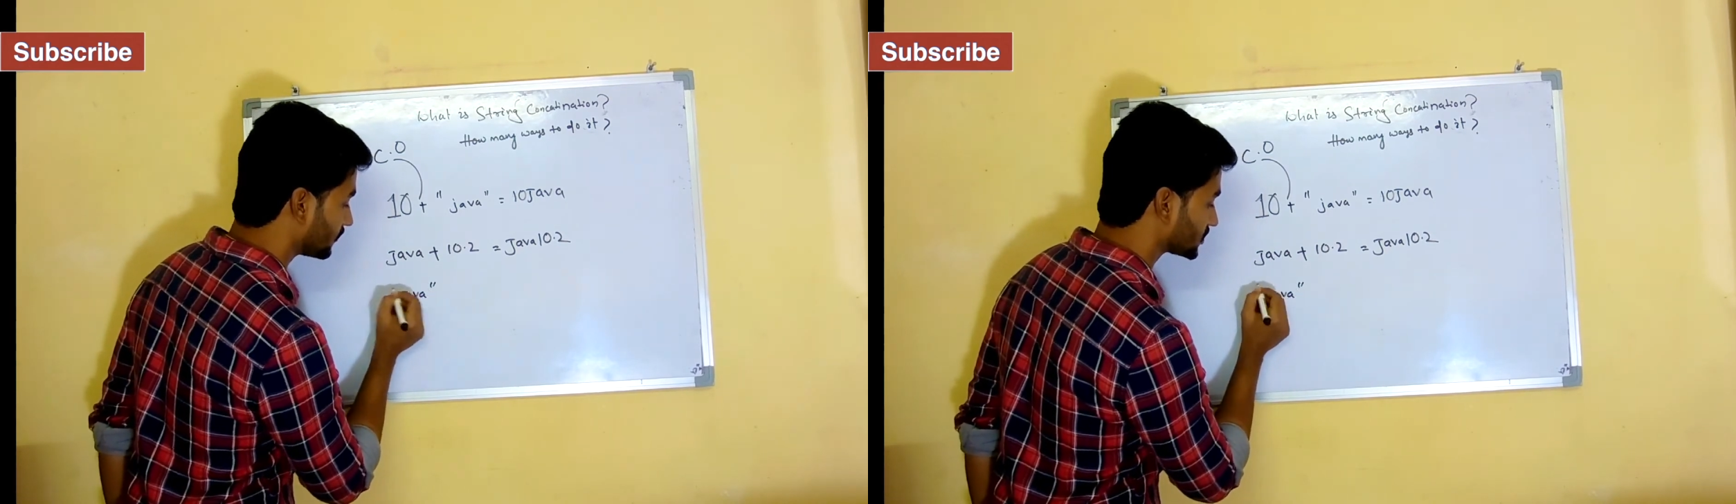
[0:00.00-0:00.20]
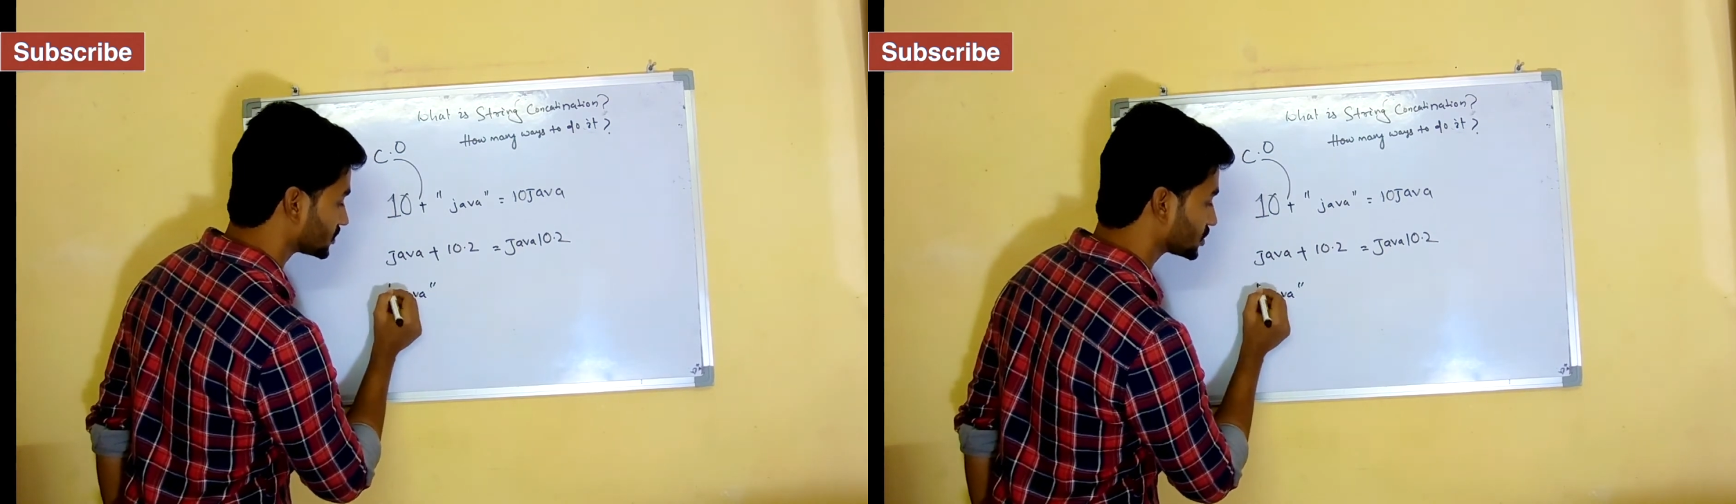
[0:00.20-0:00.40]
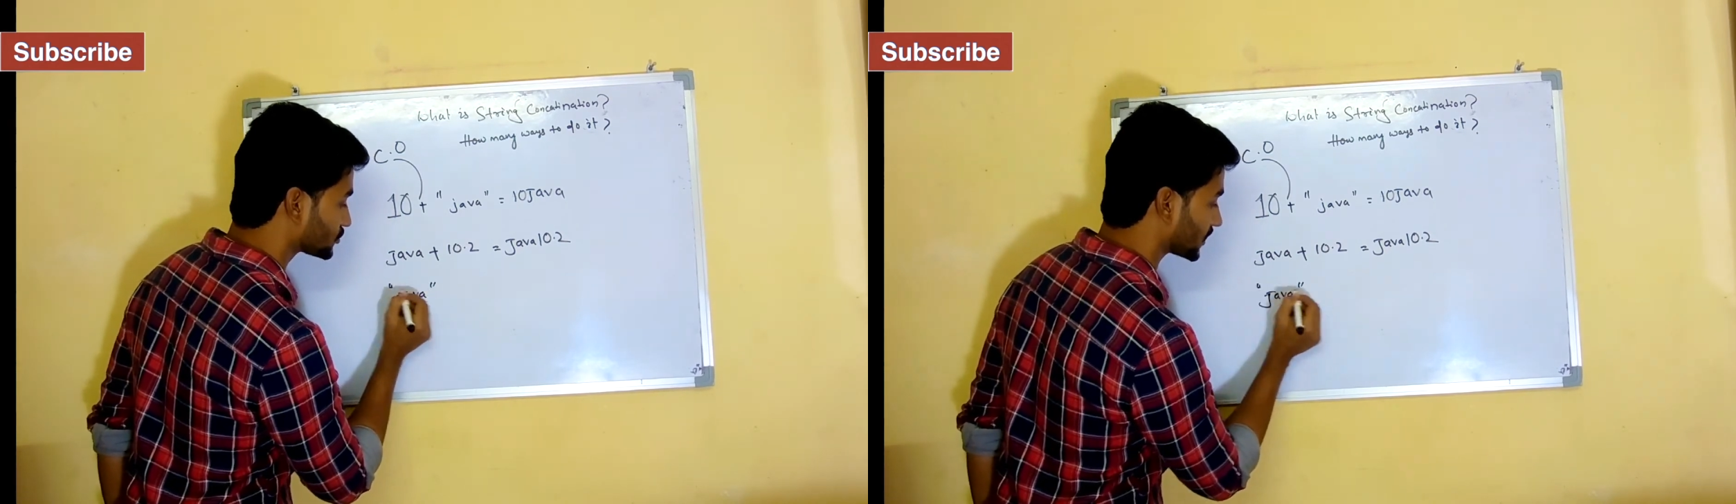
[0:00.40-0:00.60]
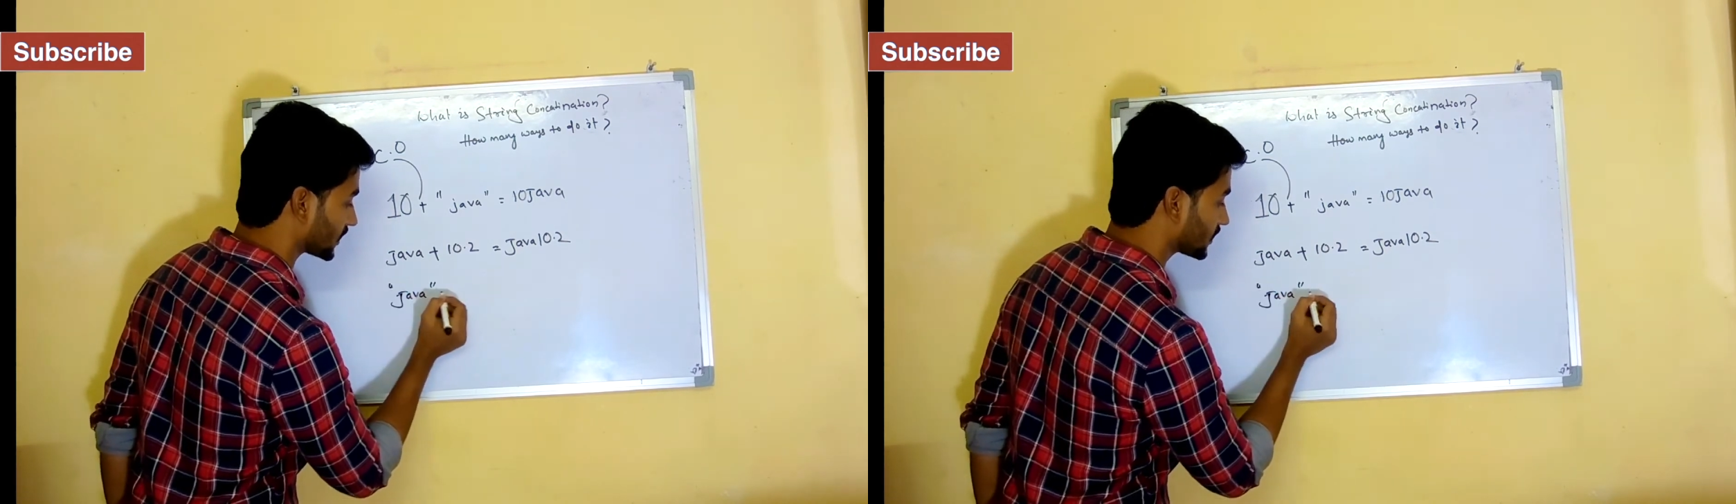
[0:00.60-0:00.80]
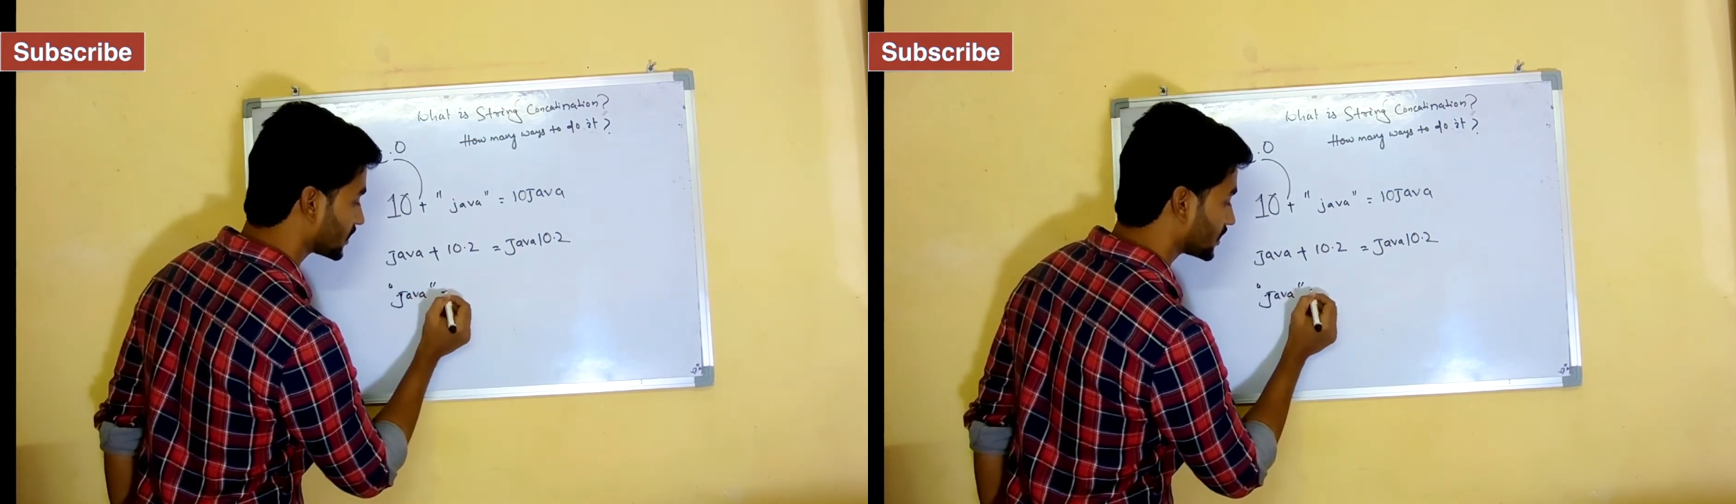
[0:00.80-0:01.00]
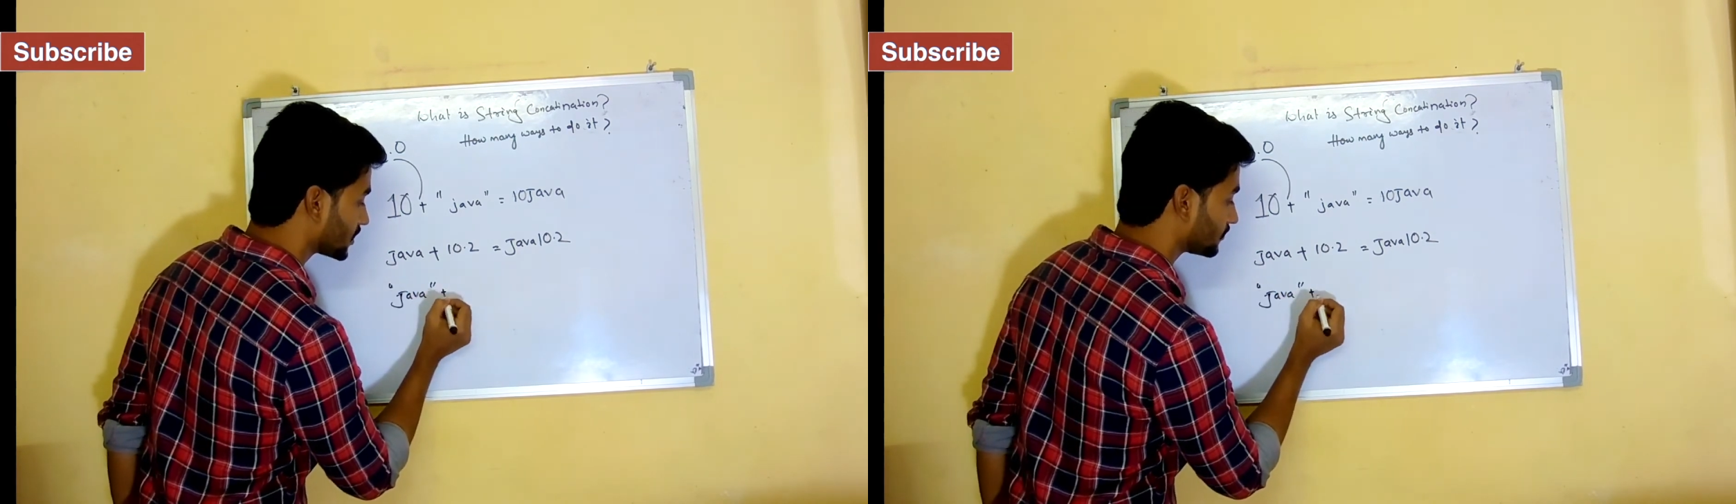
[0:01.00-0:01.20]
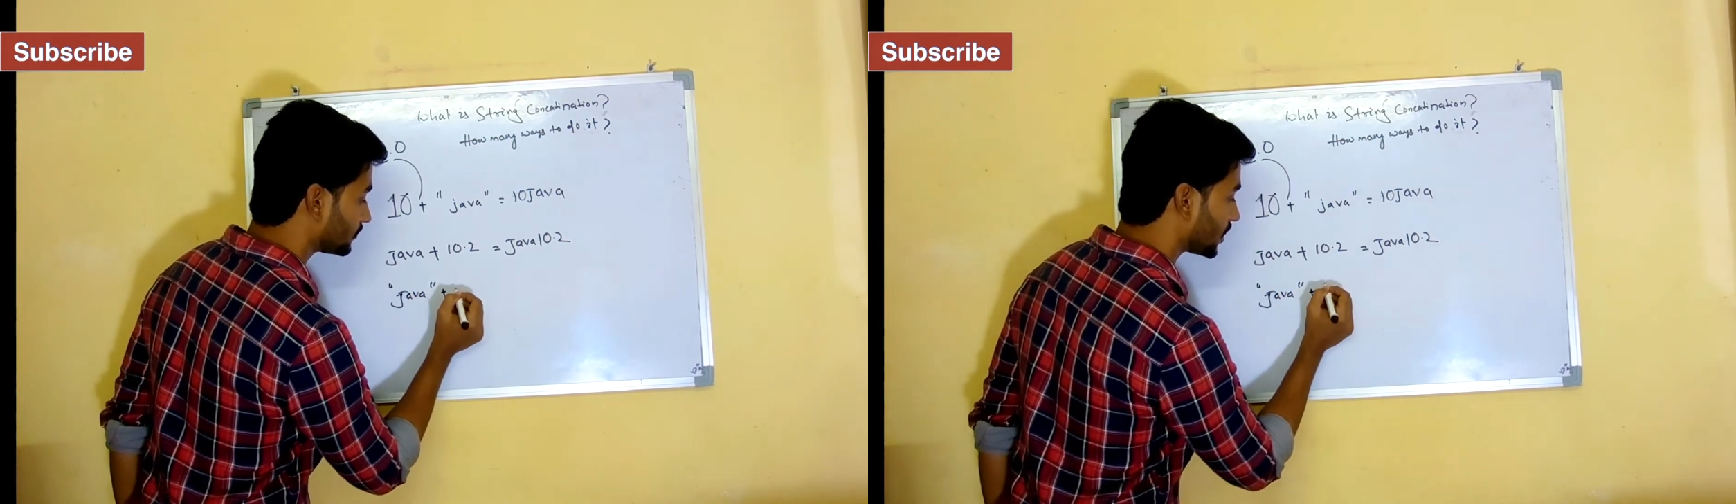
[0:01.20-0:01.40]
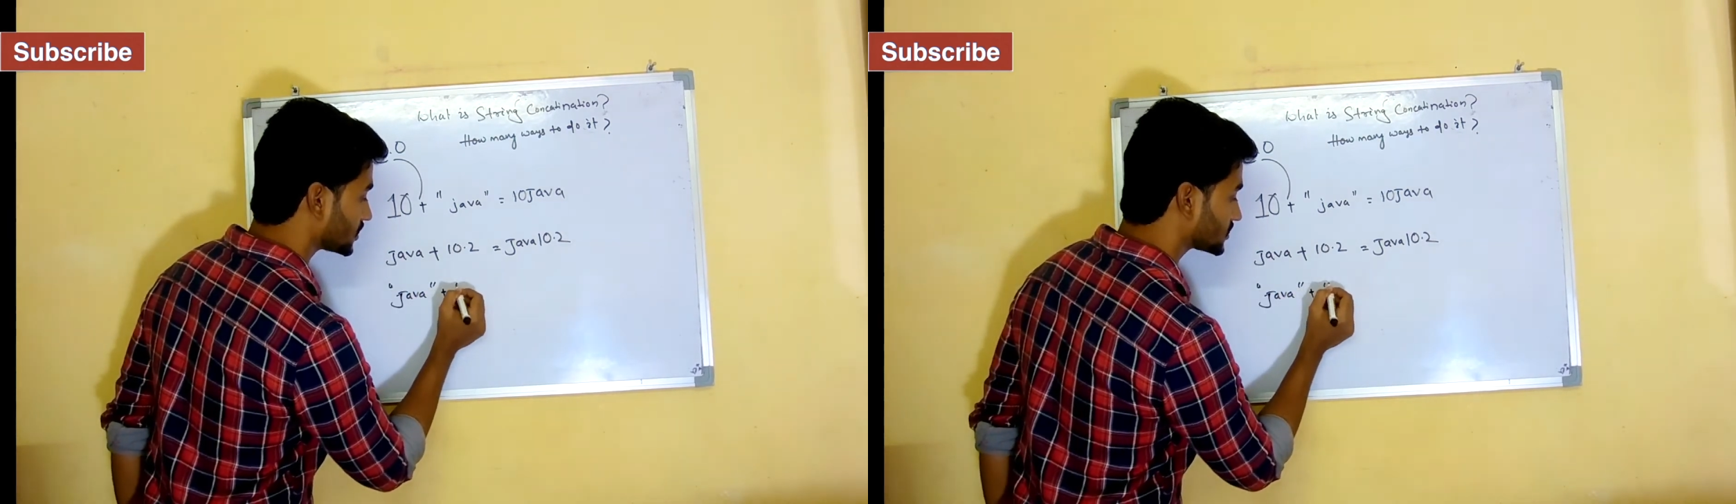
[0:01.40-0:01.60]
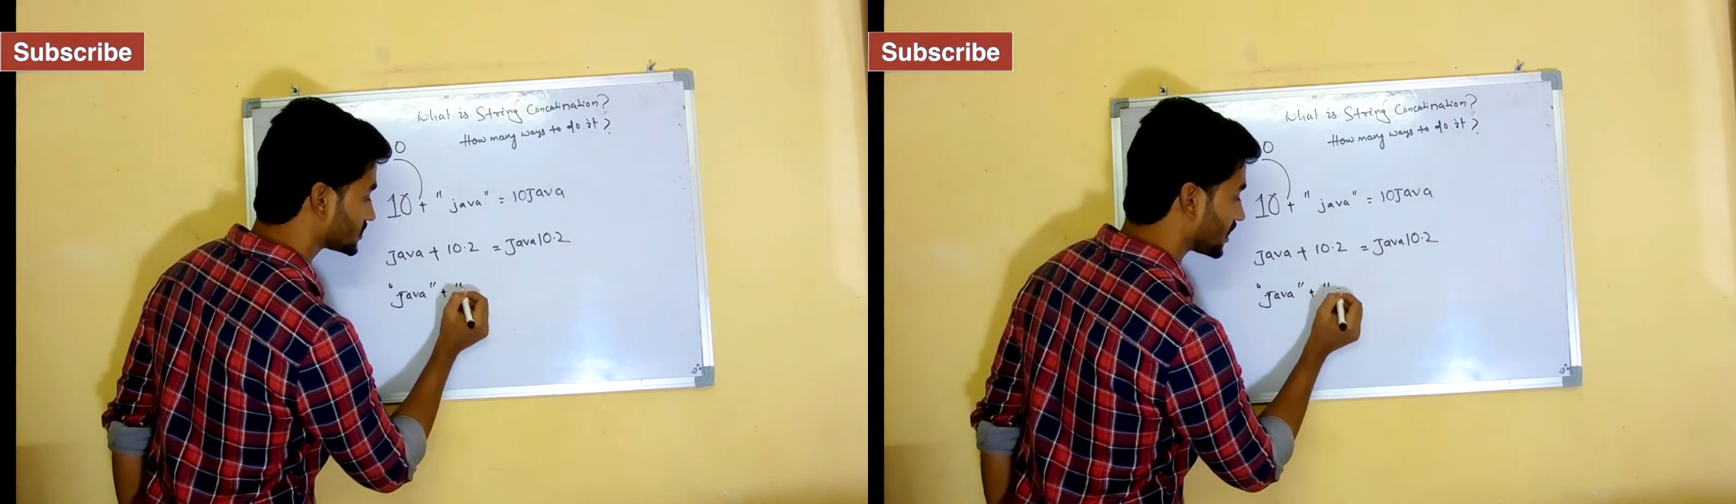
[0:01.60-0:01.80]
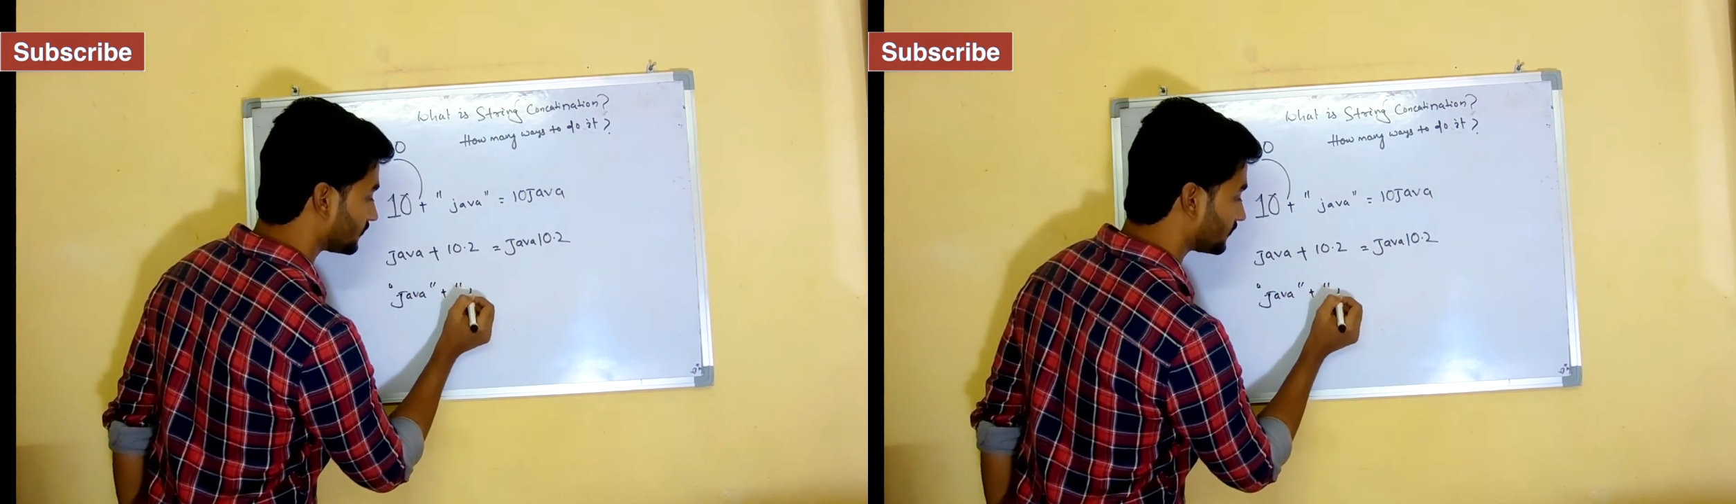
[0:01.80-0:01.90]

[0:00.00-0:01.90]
which is a string, plus